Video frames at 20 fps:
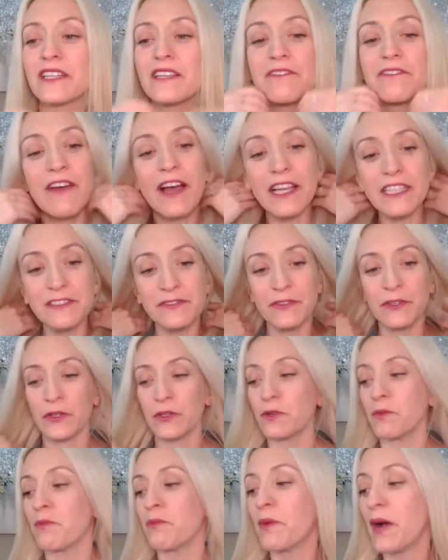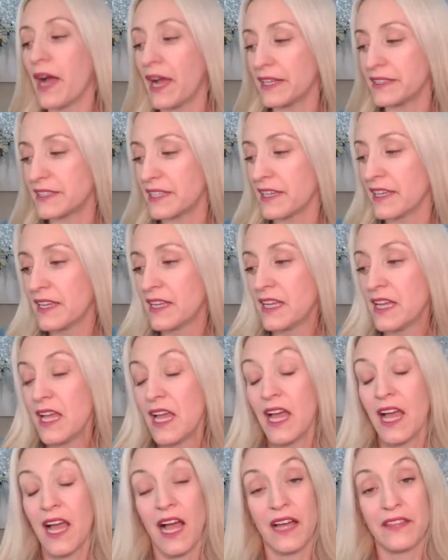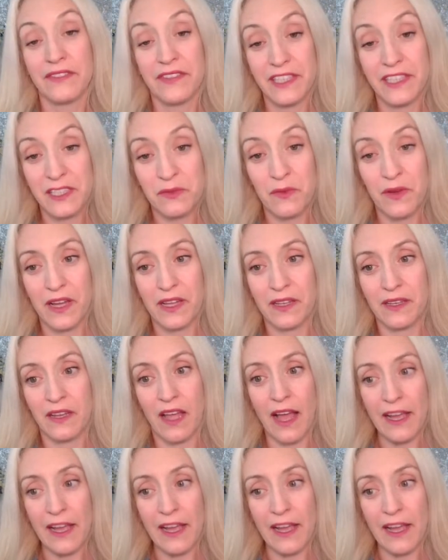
really fast food, but this one